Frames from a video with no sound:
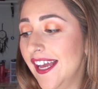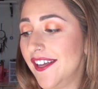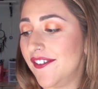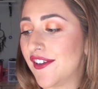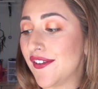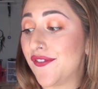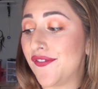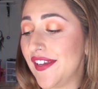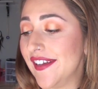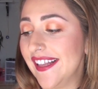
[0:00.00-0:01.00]
you can
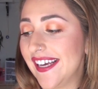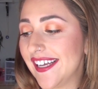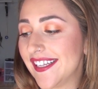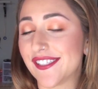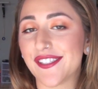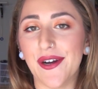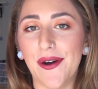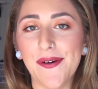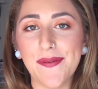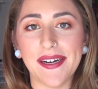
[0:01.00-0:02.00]
feel it
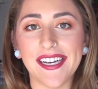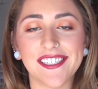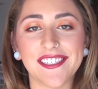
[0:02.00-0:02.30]
so much,